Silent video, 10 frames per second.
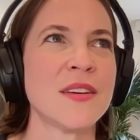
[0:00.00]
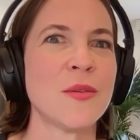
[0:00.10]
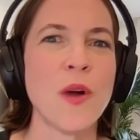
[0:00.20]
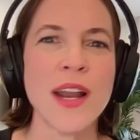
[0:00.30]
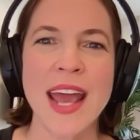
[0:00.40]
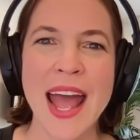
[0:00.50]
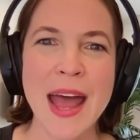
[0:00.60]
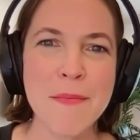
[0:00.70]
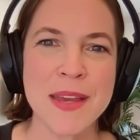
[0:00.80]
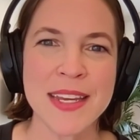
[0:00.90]
What
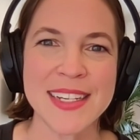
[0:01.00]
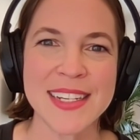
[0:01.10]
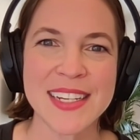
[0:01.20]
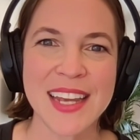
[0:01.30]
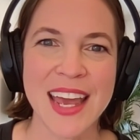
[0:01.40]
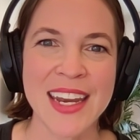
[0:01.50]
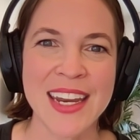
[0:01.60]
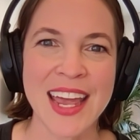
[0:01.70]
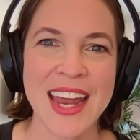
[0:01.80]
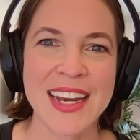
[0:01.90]
happened?
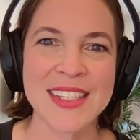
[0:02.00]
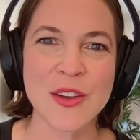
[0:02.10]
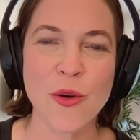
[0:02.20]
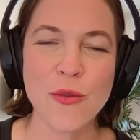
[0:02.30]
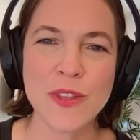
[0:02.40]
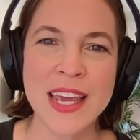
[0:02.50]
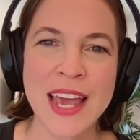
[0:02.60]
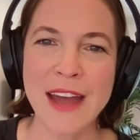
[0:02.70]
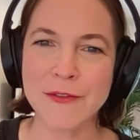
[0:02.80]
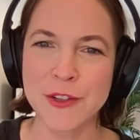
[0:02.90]
And it's only
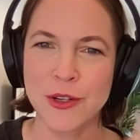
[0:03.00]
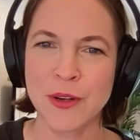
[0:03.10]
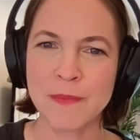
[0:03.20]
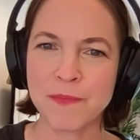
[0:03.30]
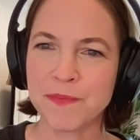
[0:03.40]
after